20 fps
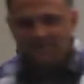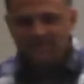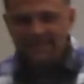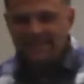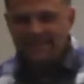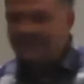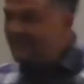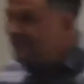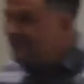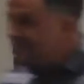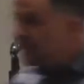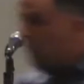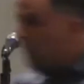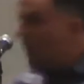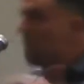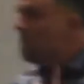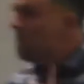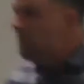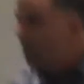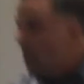Is this
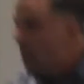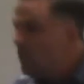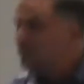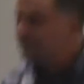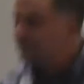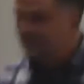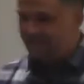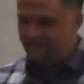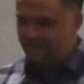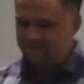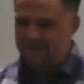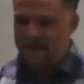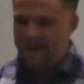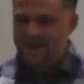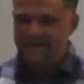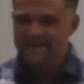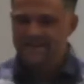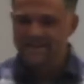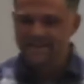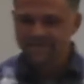what Moses
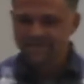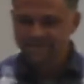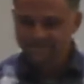meant?